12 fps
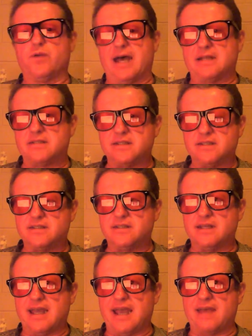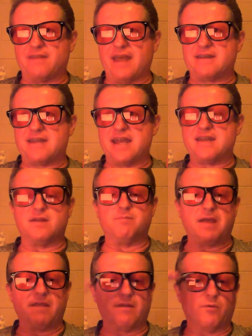nuts, and they tend to
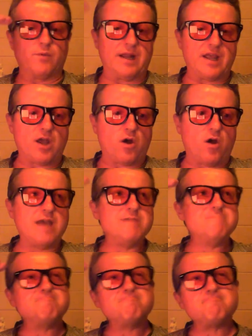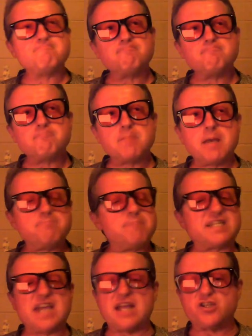be the really high.
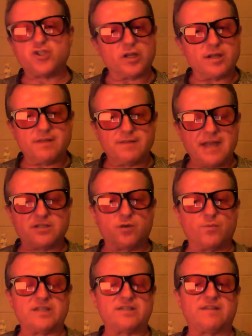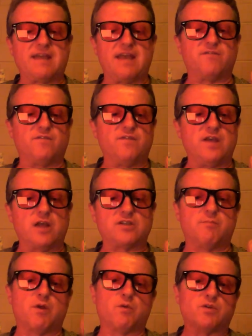Potentially, there's a risk there. If, you know,
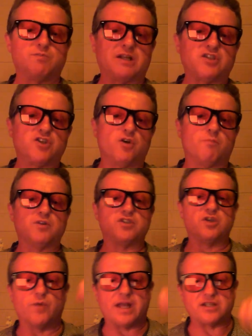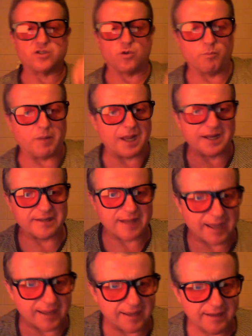somebody was munching on Brazil nuts all bloody
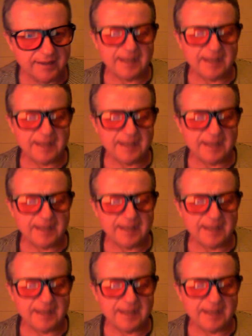day.